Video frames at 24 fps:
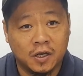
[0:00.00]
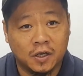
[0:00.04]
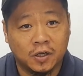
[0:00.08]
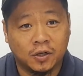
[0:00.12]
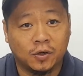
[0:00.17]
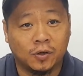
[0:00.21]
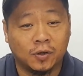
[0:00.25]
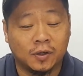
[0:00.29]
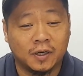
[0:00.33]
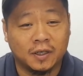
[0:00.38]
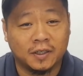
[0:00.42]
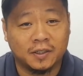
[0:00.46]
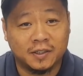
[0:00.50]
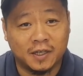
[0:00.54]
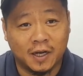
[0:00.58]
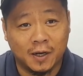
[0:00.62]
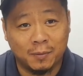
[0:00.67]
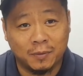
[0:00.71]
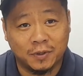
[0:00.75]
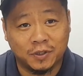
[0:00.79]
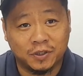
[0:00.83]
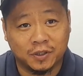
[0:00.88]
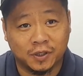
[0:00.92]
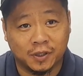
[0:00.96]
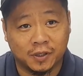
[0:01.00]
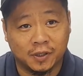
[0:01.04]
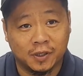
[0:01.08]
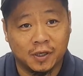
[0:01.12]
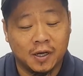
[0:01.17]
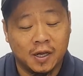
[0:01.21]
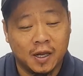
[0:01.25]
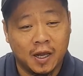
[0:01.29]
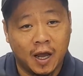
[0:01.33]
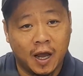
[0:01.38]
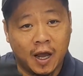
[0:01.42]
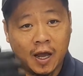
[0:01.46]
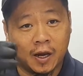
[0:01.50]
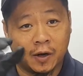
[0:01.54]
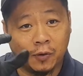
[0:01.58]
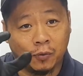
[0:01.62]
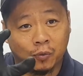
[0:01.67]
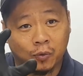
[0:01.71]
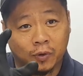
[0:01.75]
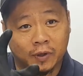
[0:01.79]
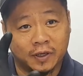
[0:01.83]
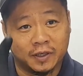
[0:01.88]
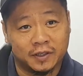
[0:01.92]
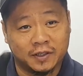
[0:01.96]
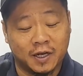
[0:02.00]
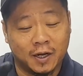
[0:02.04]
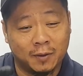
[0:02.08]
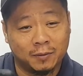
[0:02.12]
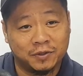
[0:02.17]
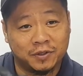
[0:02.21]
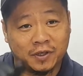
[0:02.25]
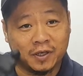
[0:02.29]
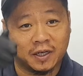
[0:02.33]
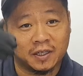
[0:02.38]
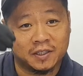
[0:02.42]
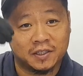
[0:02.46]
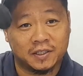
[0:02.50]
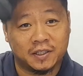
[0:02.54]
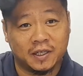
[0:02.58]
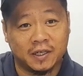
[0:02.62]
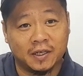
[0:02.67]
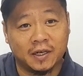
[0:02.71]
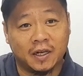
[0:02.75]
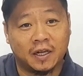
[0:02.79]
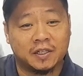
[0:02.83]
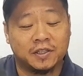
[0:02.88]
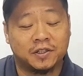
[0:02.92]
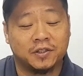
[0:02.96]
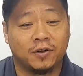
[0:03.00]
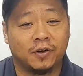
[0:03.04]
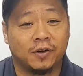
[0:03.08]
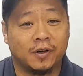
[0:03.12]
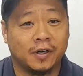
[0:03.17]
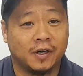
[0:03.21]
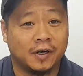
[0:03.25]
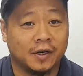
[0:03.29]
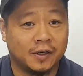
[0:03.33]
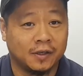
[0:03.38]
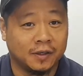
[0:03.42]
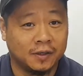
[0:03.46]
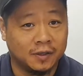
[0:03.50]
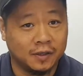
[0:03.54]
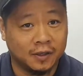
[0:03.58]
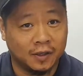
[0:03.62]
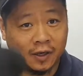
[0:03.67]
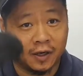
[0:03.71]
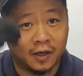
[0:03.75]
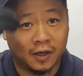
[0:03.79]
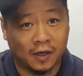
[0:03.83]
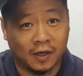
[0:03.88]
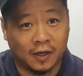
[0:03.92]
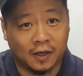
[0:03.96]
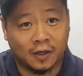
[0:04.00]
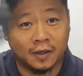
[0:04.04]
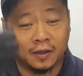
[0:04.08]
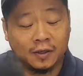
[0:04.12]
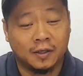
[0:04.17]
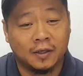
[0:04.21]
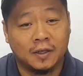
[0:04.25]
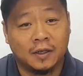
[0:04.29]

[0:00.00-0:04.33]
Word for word: coolant temperature and when the temperature exceeds a certain uh,